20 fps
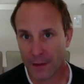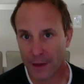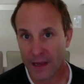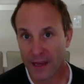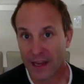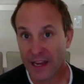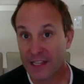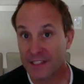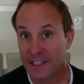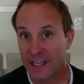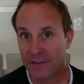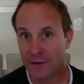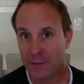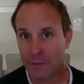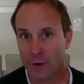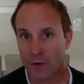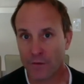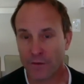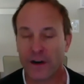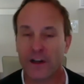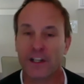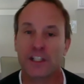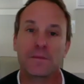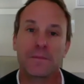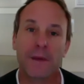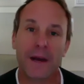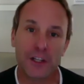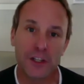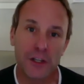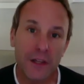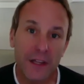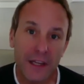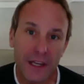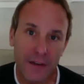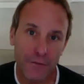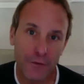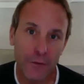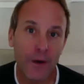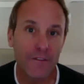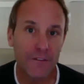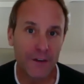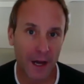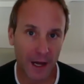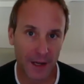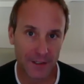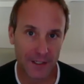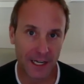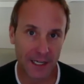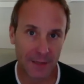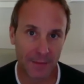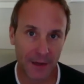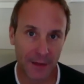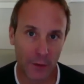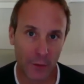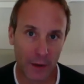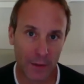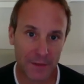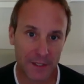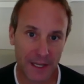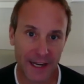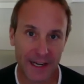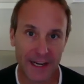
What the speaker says: It's even more fair, especially if you have Contact Me on the website.